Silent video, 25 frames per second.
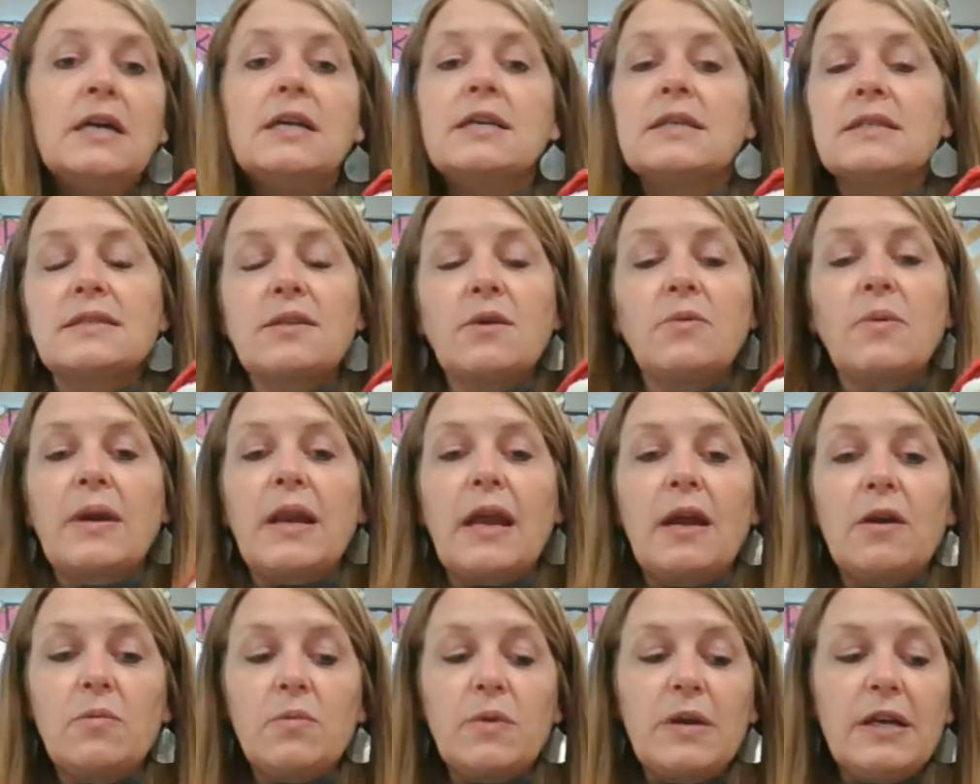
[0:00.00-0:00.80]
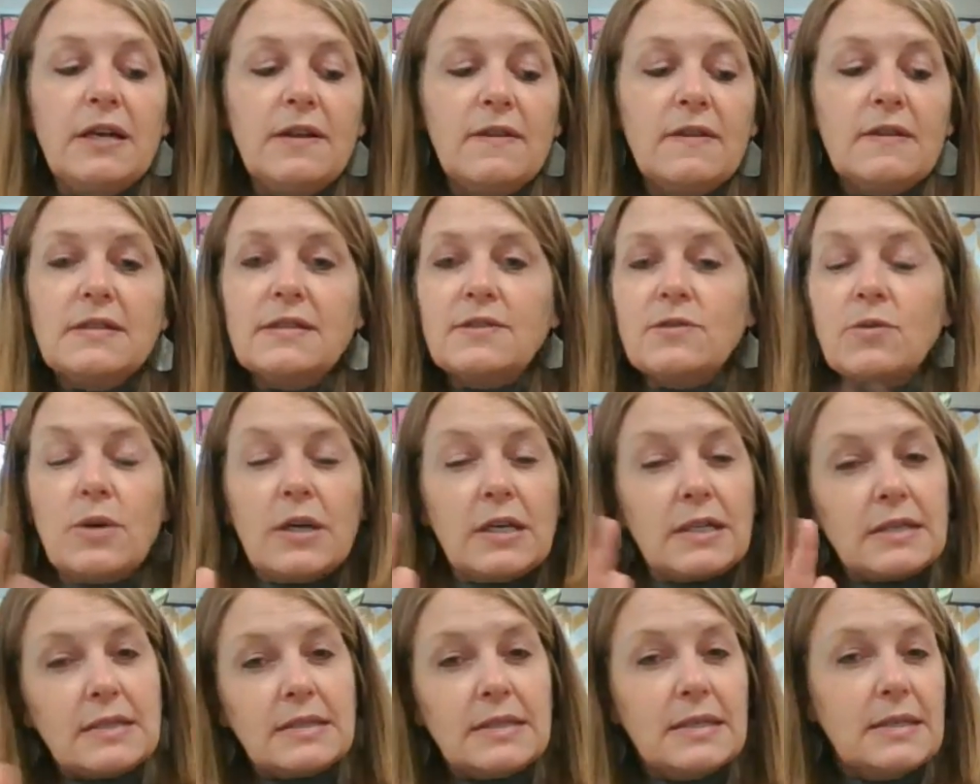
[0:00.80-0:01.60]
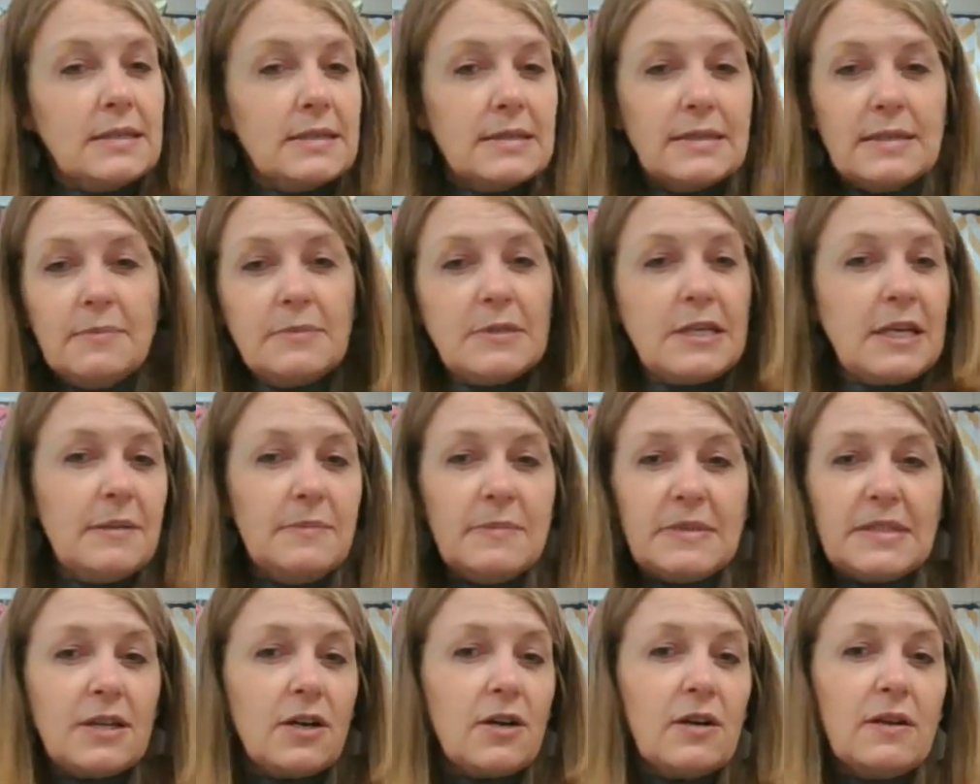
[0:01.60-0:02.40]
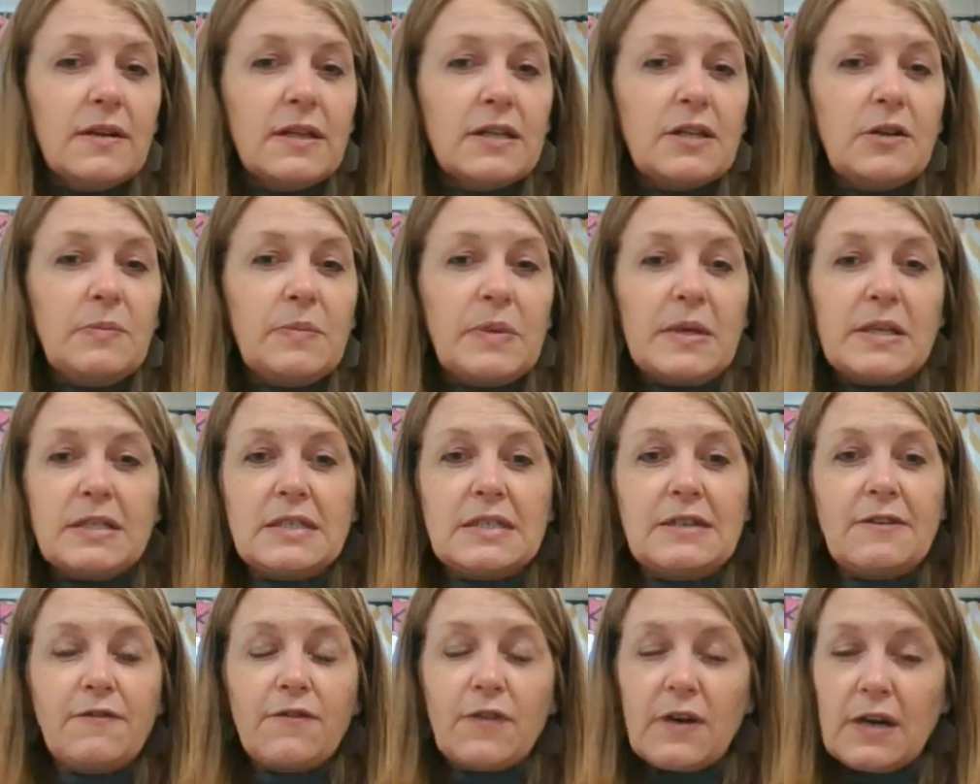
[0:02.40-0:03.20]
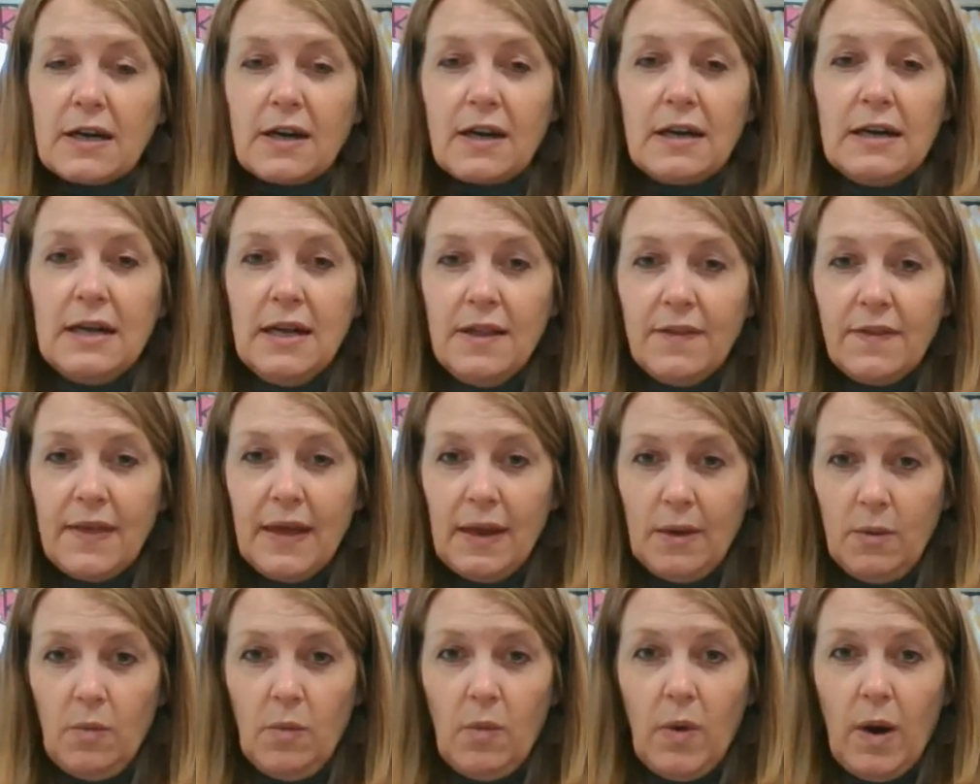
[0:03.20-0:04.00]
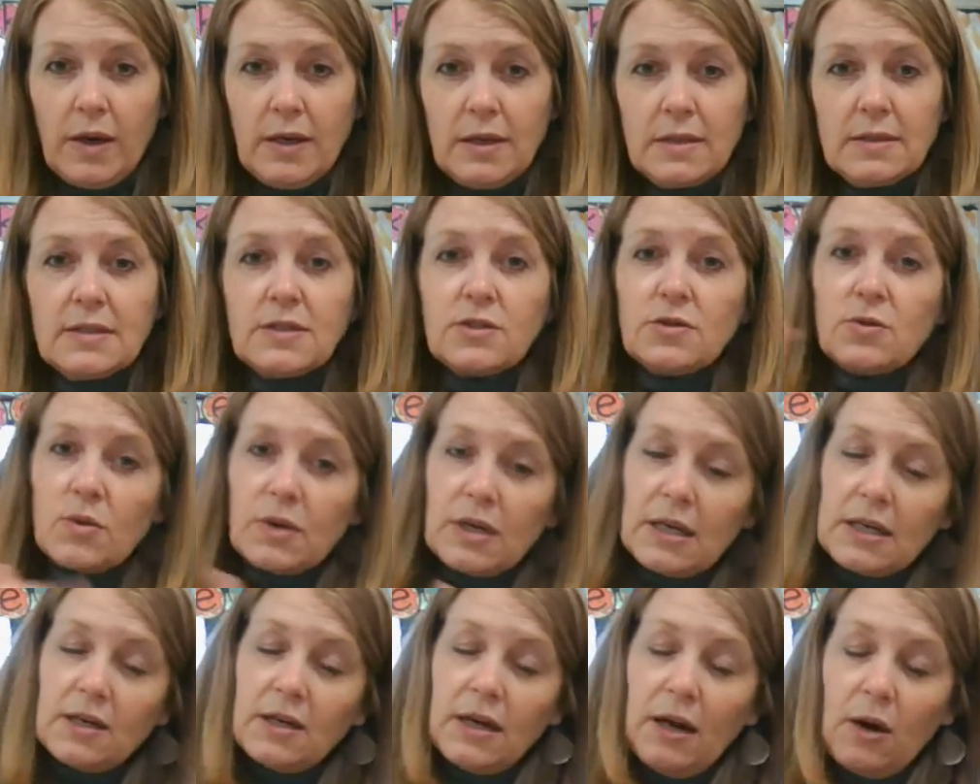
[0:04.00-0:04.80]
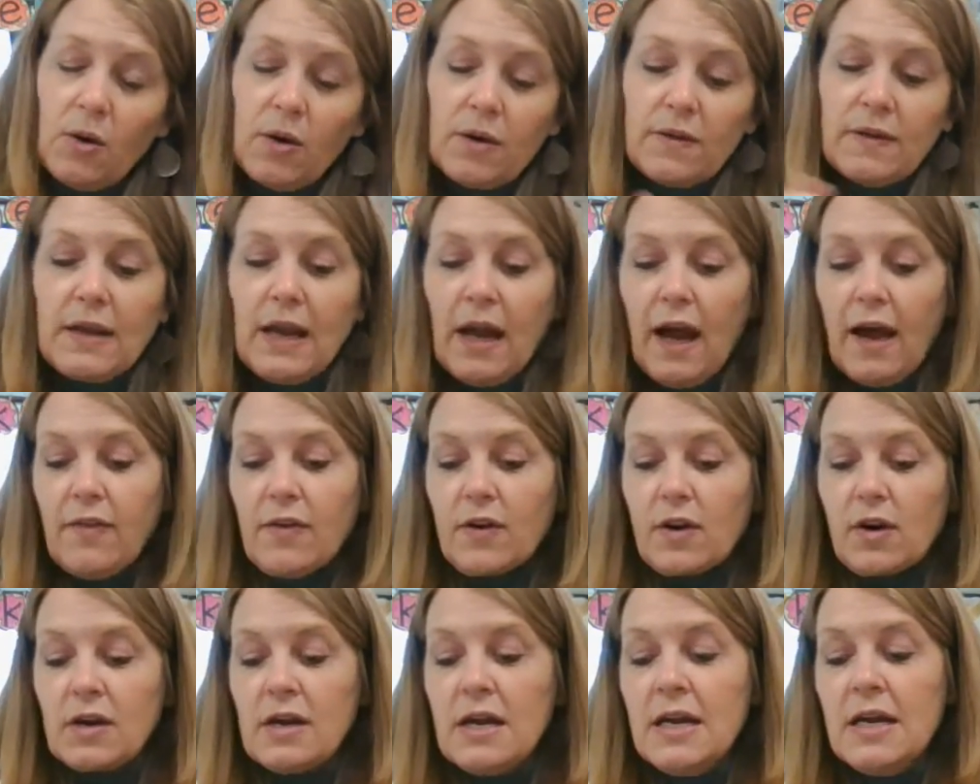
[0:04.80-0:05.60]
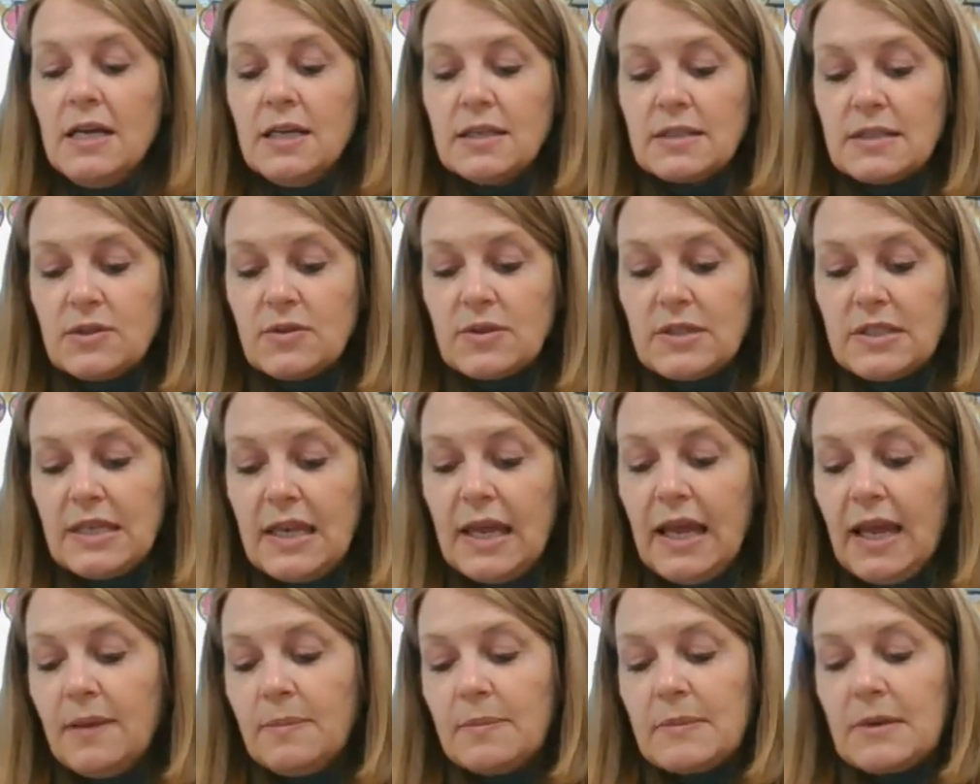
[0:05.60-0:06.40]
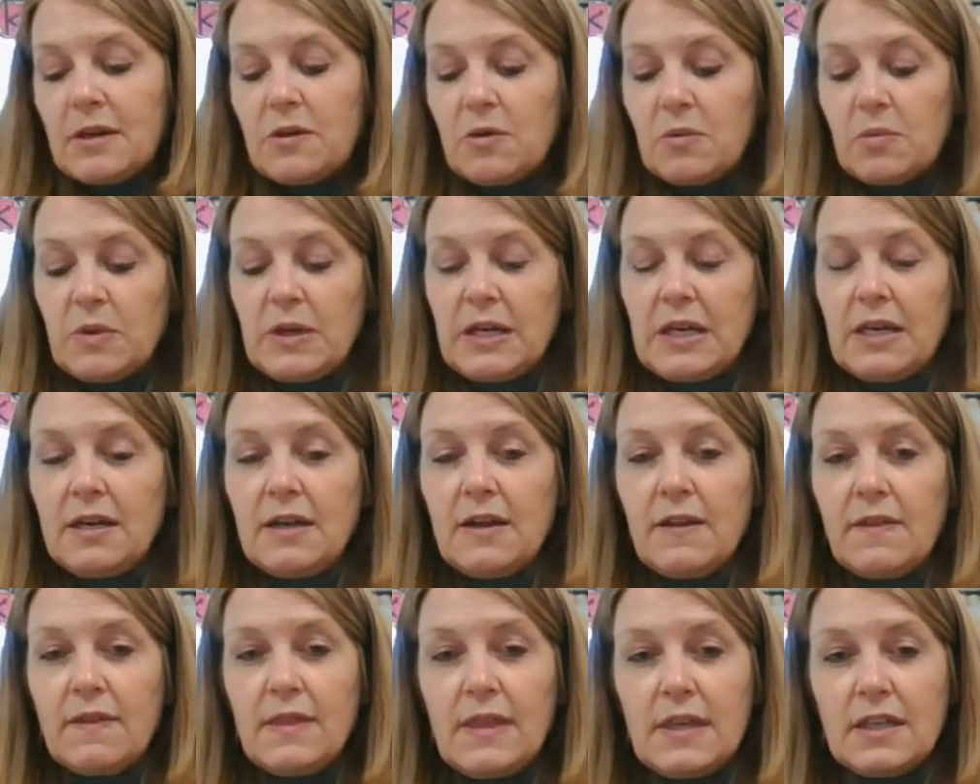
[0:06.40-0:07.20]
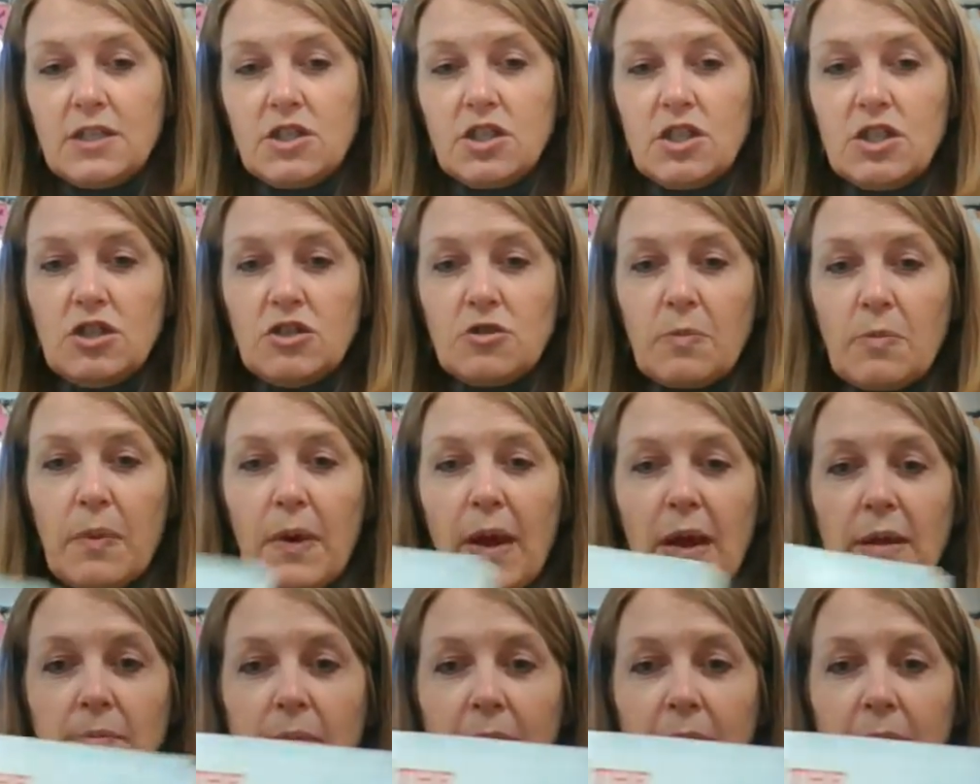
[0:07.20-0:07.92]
So when I read the stories, sometimes they're a little bit different than one story or the other. So today I'm going to read The Gingerbread